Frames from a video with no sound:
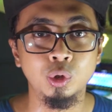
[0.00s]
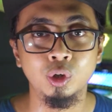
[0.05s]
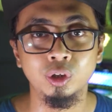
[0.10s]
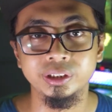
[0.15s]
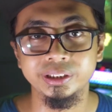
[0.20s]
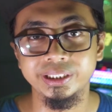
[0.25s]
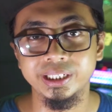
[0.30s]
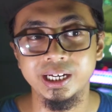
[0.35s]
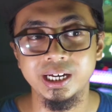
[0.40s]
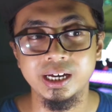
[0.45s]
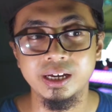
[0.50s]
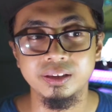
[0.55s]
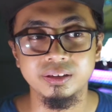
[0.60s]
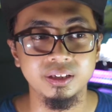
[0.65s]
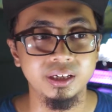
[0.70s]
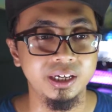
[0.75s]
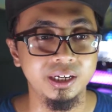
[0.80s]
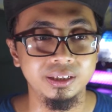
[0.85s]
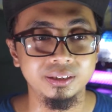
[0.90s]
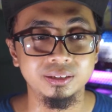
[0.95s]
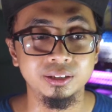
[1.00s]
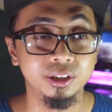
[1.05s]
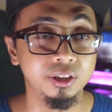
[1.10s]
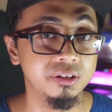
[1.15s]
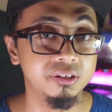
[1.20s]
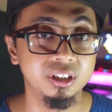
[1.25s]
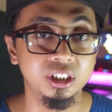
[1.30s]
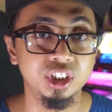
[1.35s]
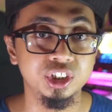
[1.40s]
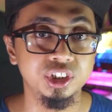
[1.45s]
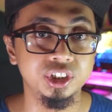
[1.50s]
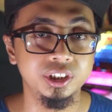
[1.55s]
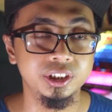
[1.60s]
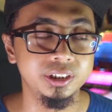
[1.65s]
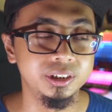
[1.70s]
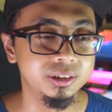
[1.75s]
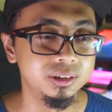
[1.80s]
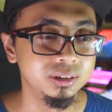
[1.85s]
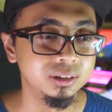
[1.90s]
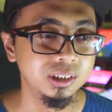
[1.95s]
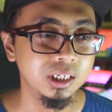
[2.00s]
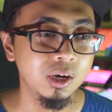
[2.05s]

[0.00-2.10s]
contents and restriction.